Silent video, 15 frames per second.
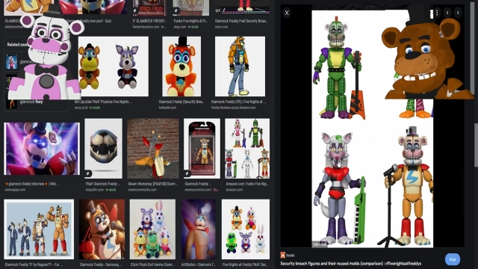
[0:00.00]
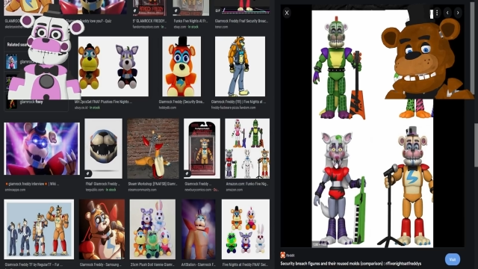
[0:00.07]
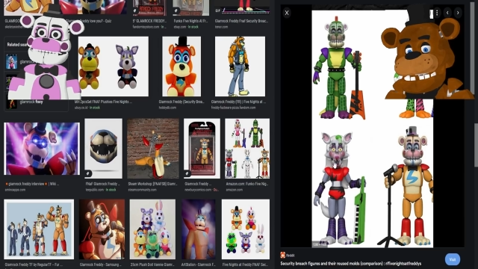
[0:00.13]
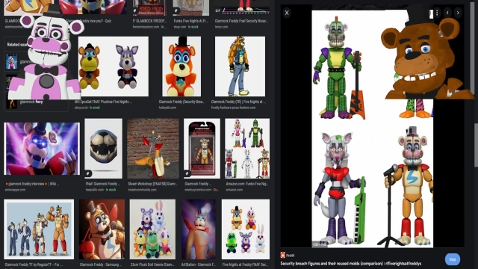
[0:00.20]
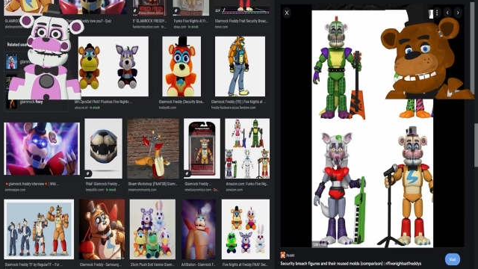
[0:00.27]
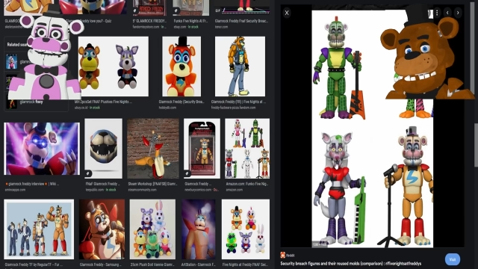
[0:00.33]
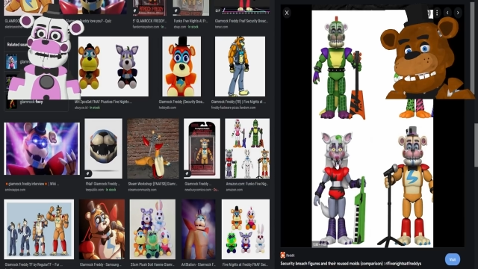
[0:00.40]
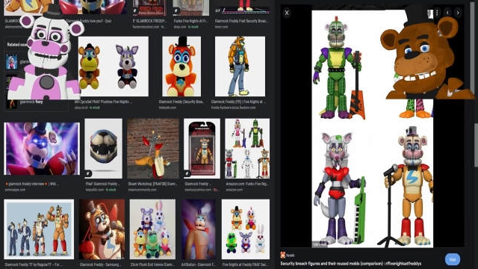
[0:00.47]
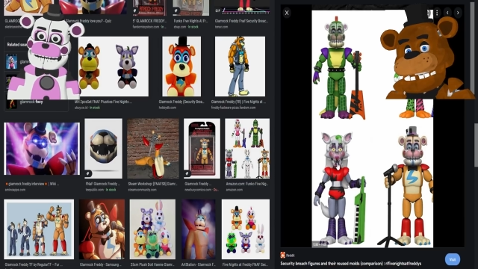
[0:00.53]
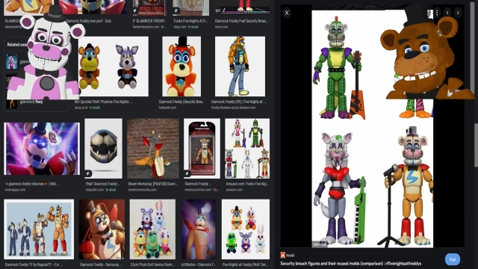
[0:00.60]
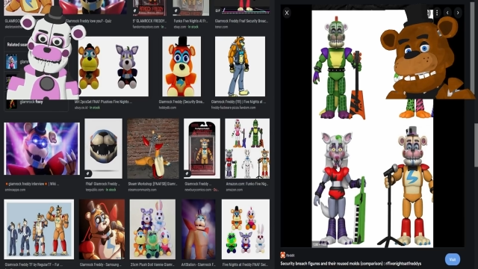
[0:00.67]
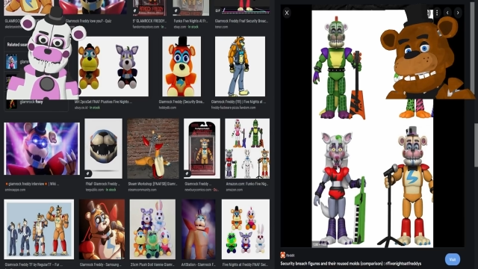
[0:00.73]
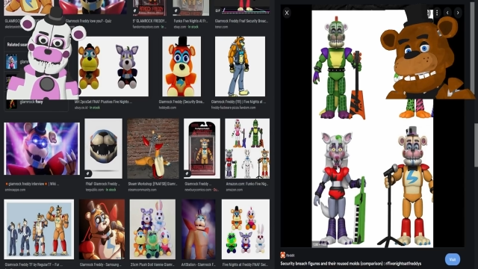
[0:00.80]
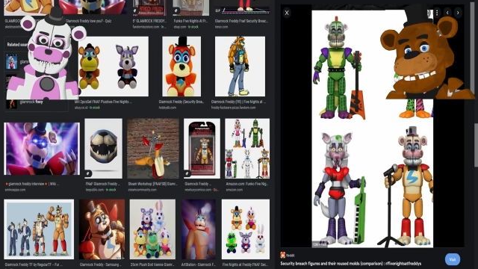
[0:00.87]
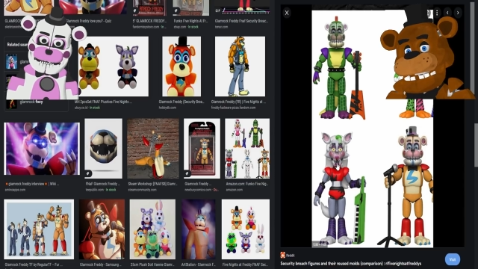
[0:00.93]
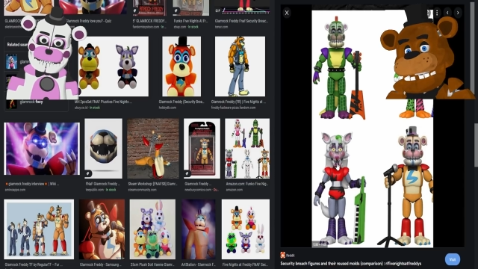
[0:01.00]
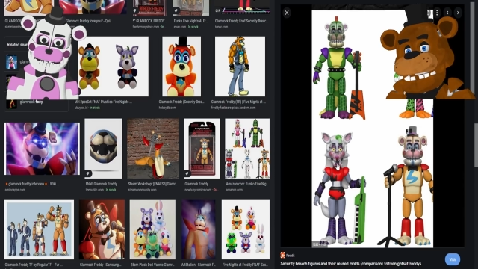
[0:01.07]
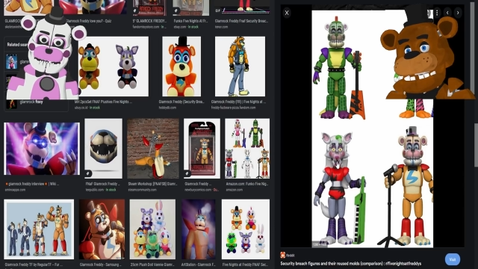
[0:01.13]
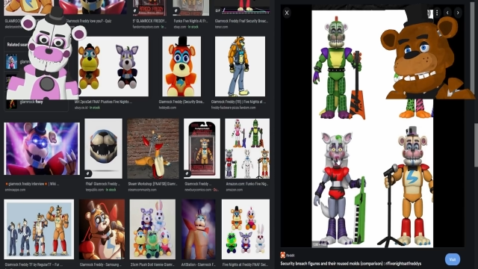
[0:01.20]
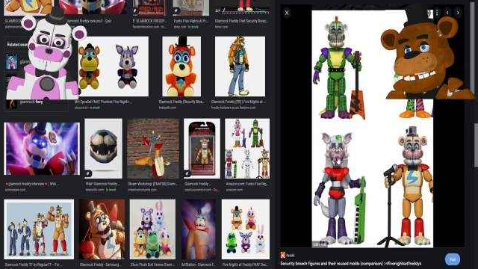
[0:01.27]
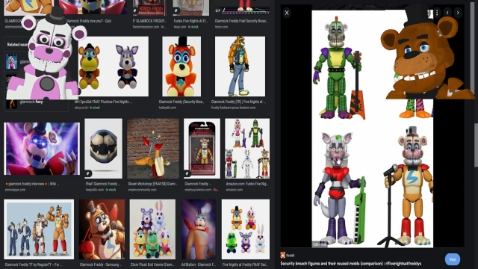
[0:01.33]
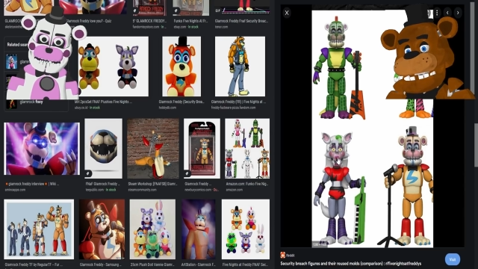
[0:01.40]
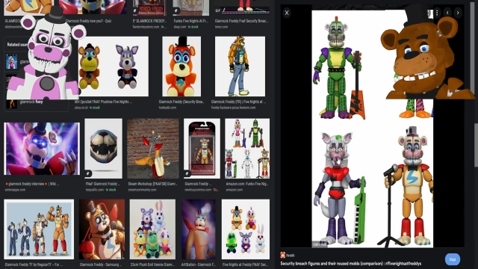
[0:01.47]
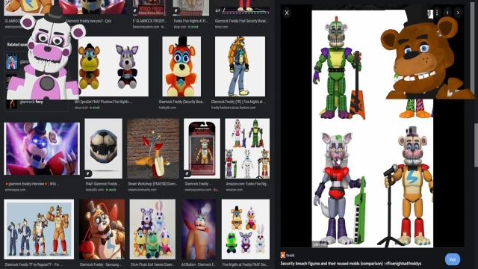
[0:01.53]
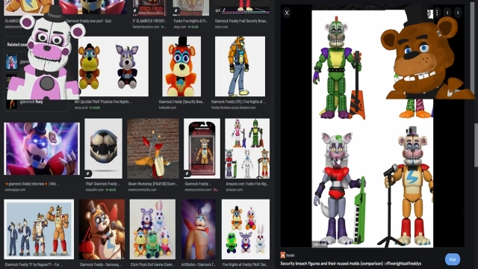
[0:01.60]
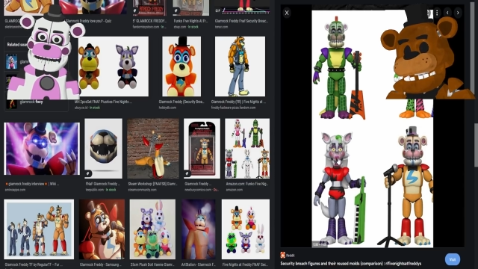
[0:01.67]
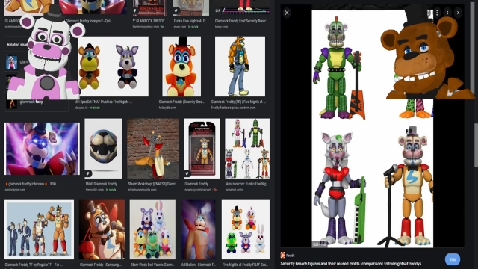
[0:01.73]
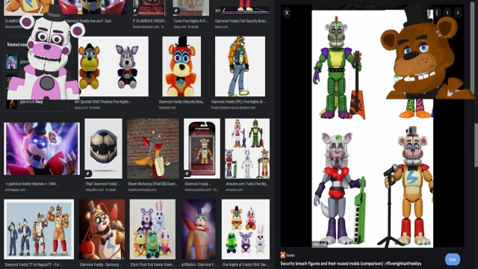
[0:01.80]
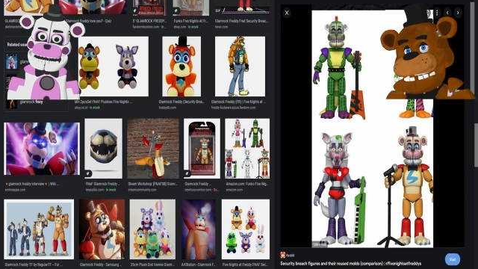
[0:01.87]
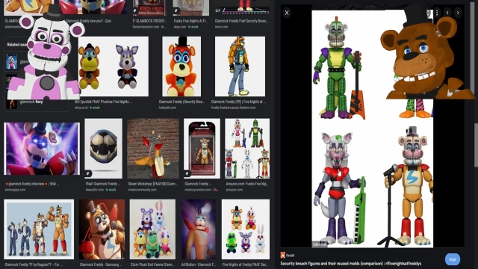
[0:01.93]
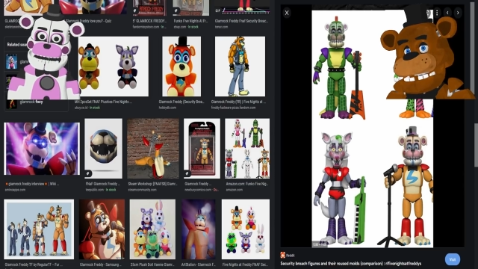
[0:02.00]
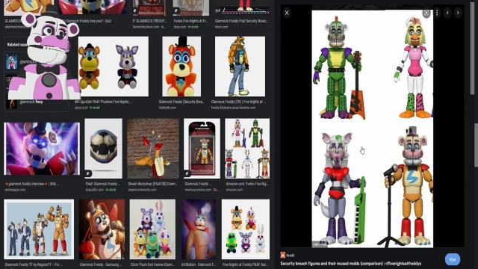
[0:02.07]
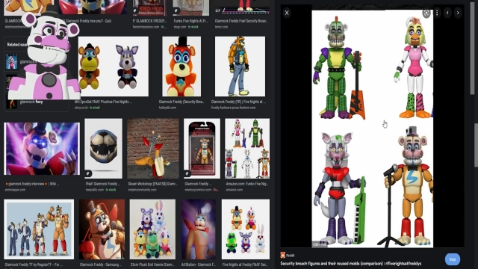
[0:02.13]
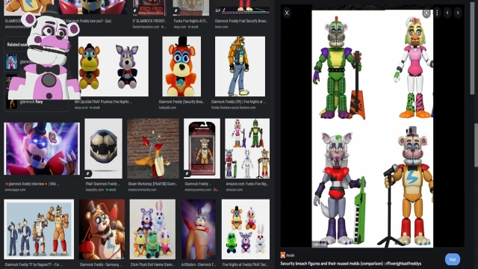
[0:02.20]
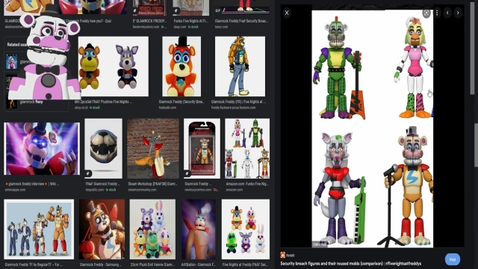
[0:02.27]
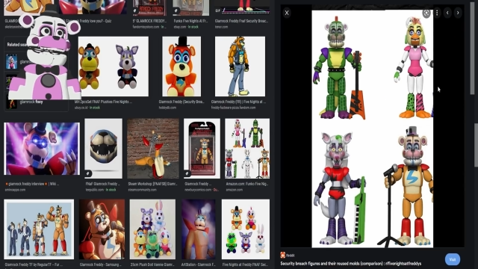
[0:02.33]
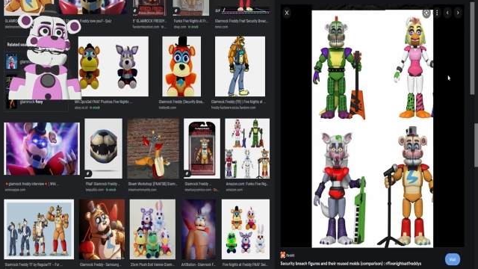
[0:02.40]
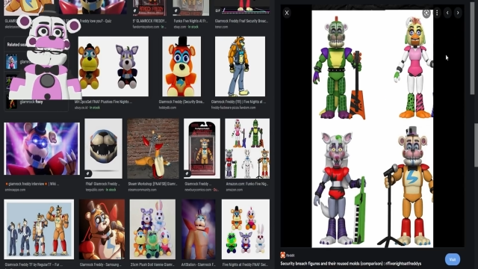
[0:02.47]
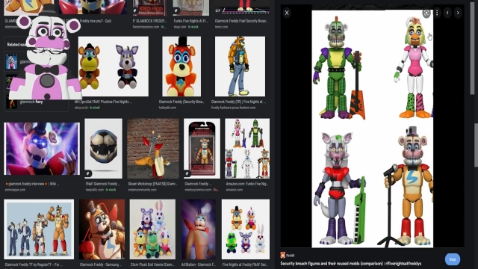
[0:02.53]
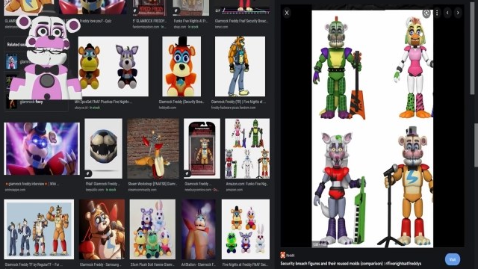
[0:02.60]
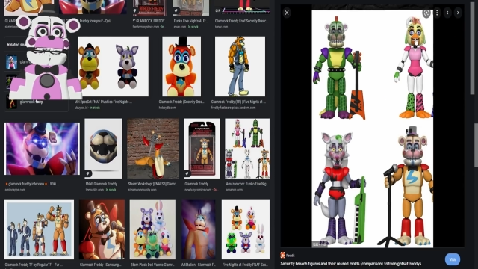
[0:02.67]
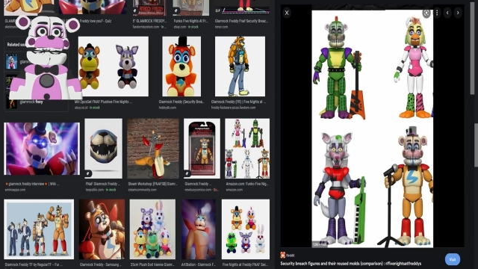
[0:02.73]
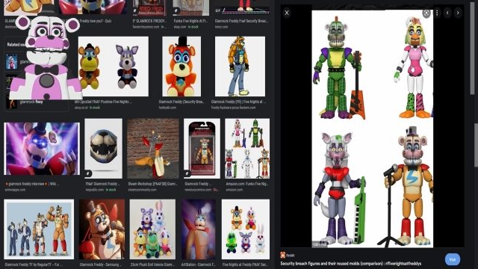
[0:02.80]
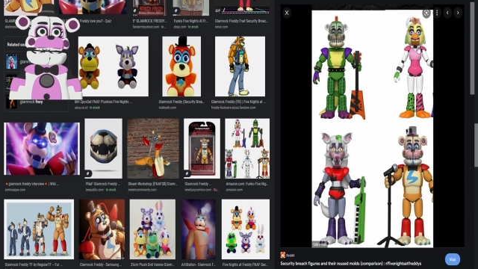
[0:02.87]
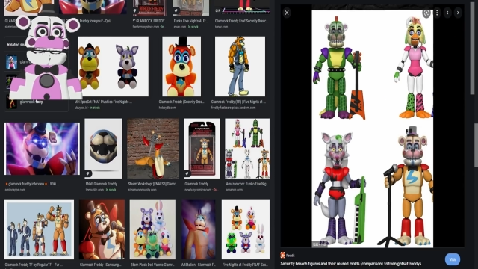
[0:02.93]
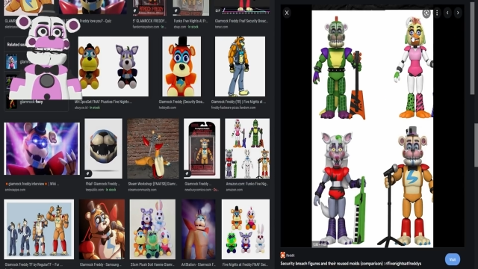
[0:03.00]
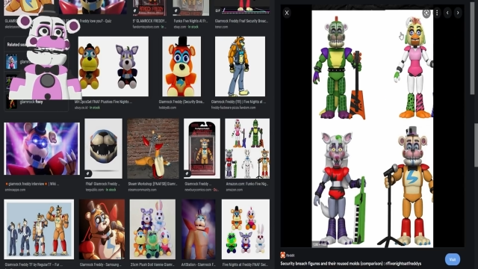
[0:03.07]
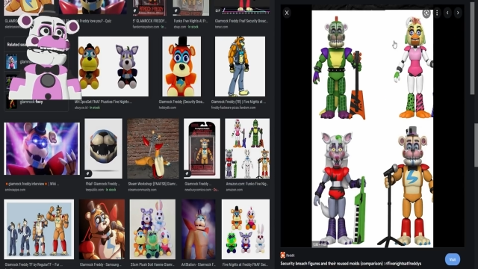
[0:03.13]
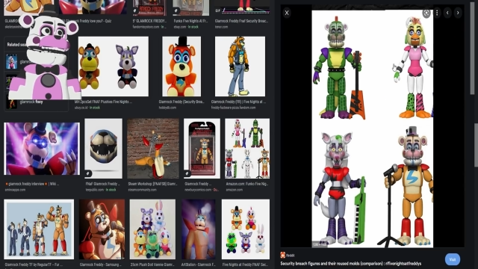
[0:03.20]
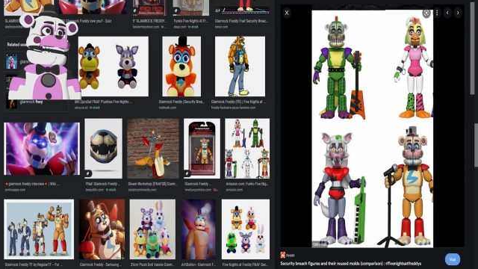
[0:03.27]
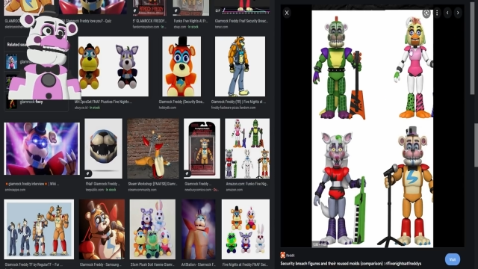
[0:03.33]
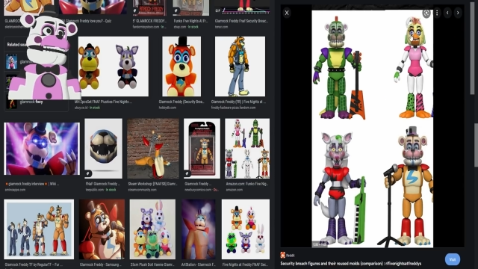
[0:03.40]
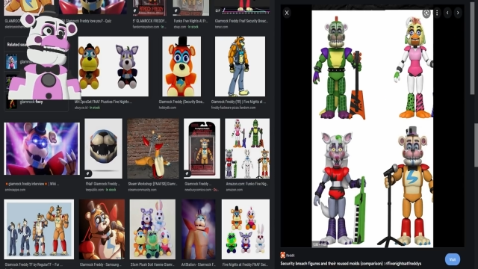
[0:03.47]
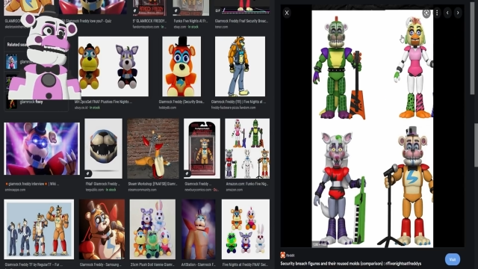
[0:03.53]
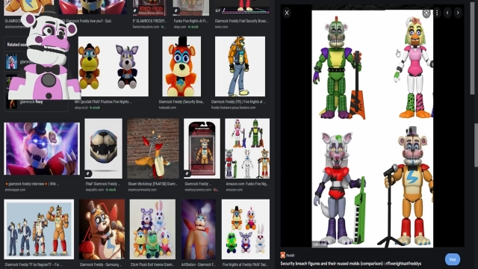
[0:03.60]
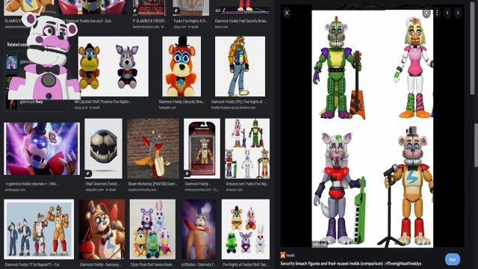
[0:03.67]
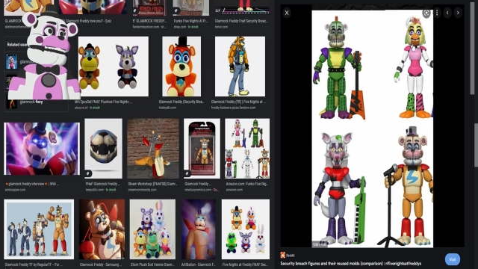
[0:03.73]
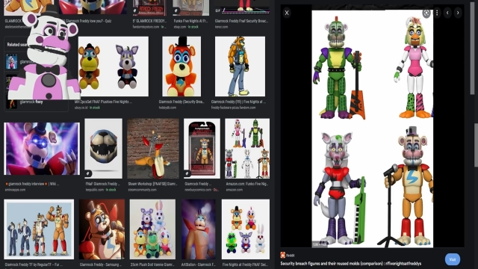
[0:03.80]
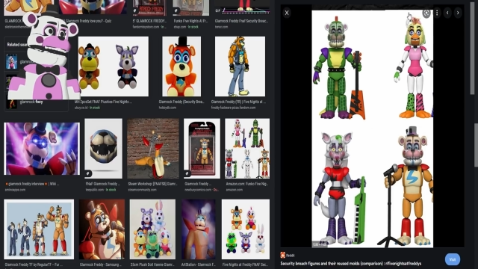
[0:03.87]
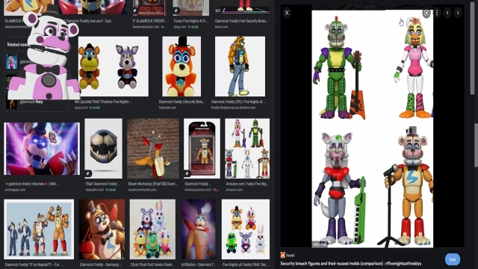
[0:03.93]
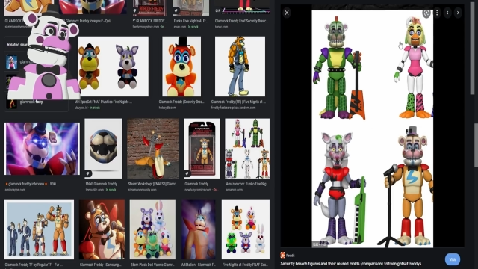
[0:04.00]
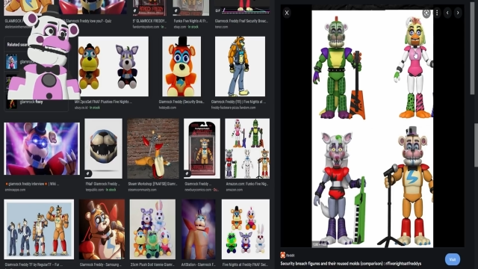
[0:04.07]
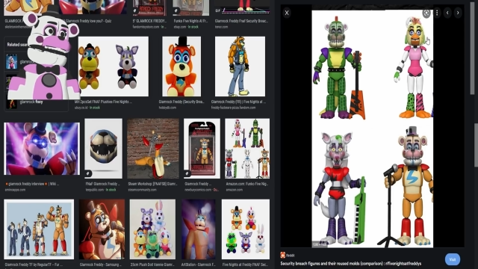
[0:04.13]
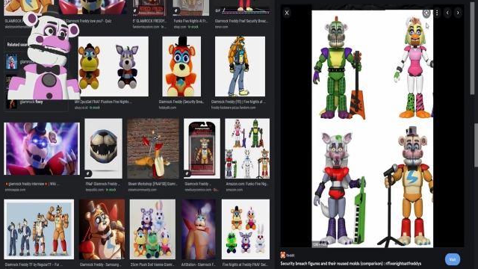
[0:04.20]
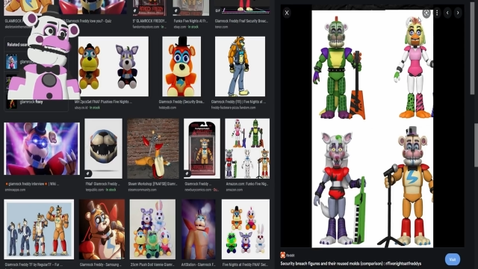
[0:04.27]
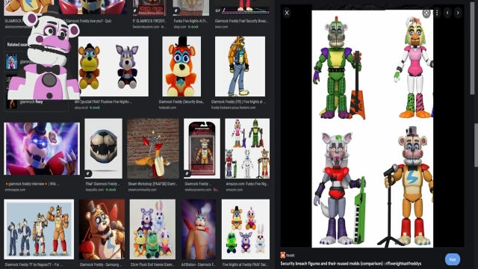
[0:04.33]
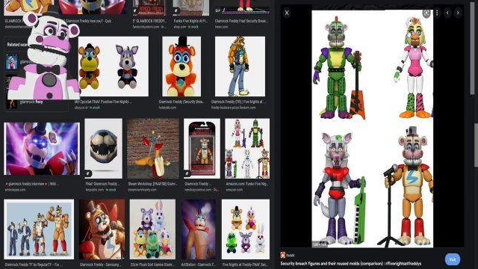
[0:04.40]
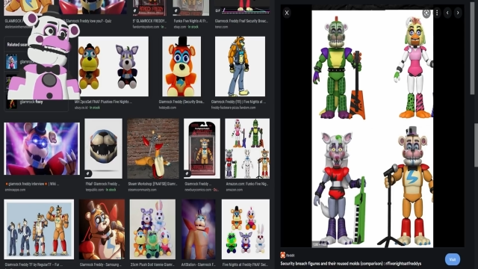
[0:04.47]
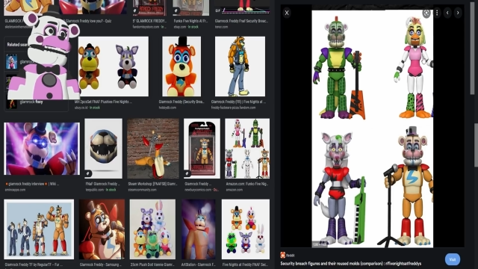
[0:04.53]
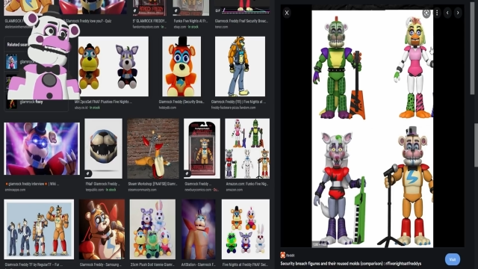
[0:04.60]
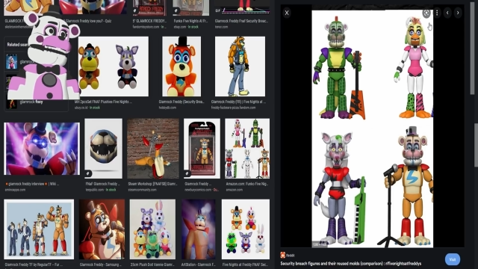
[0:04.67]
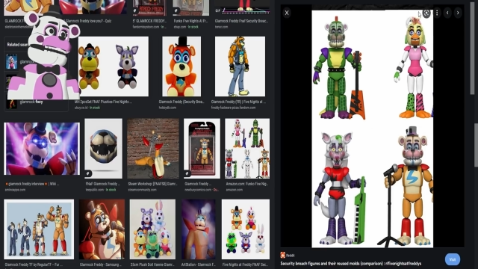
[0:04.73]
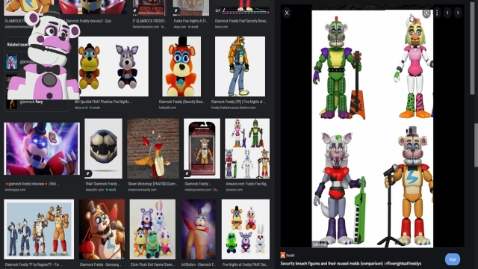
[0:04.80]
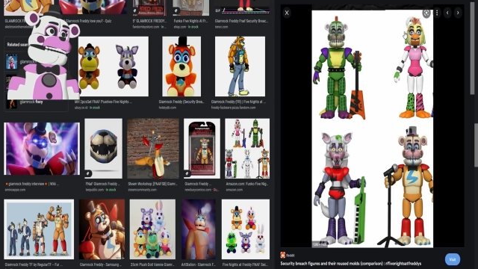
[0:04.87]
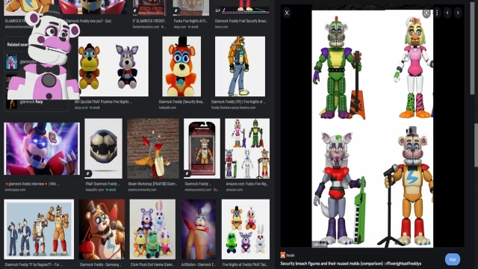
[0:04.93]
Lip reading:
(no speaker visible)